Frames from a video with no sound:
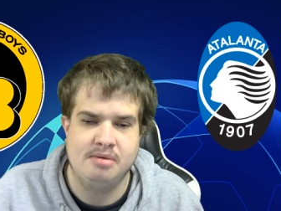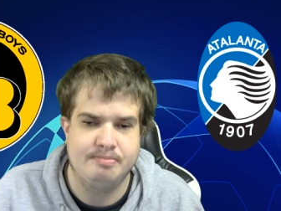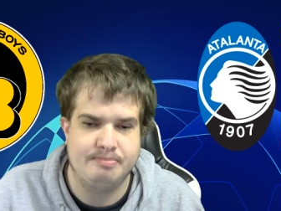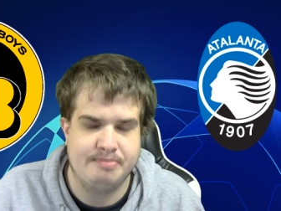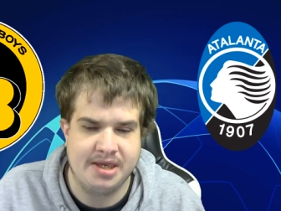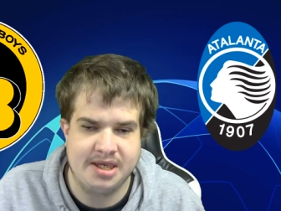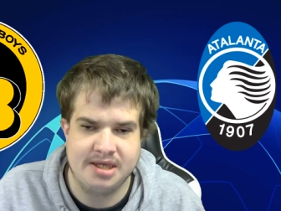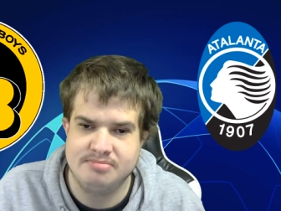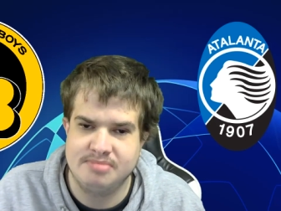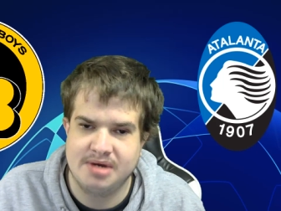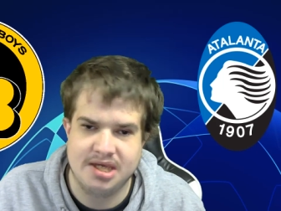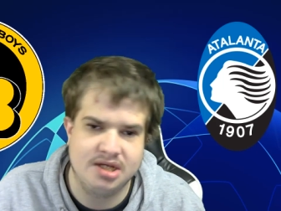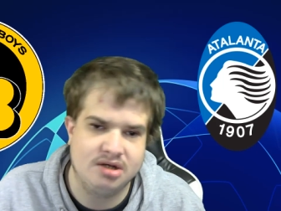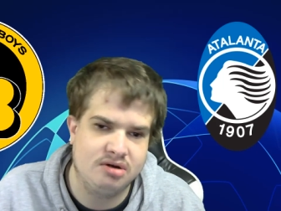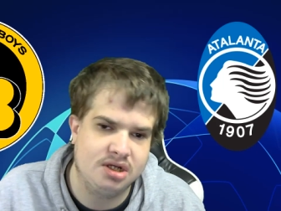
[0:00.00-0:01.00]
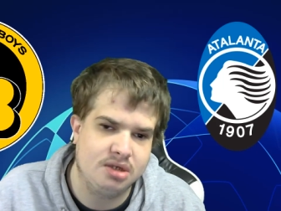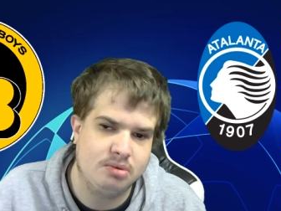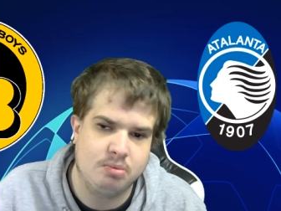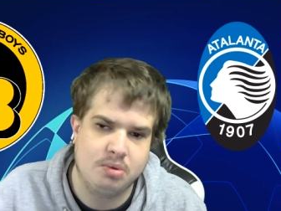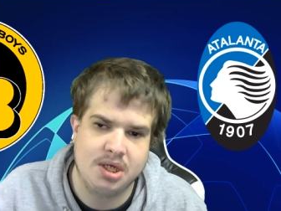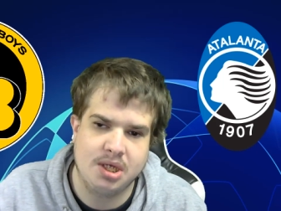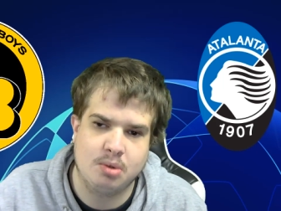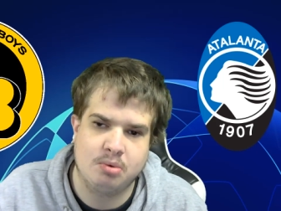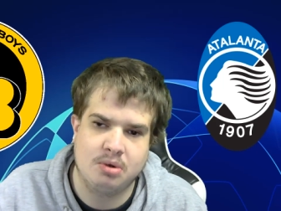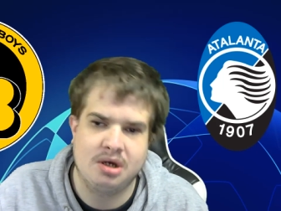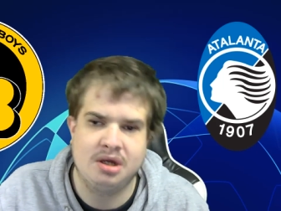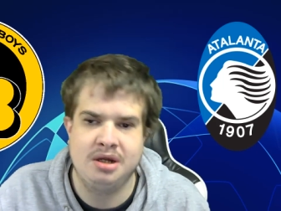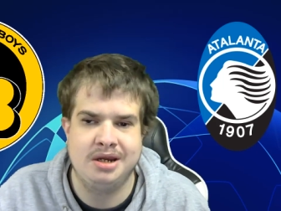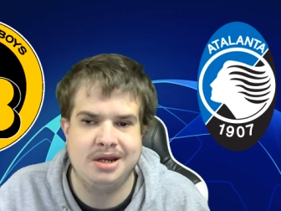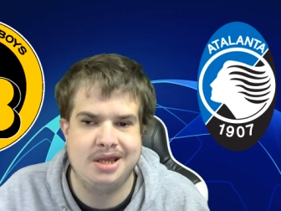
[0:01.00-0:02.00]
Beating Man United week one,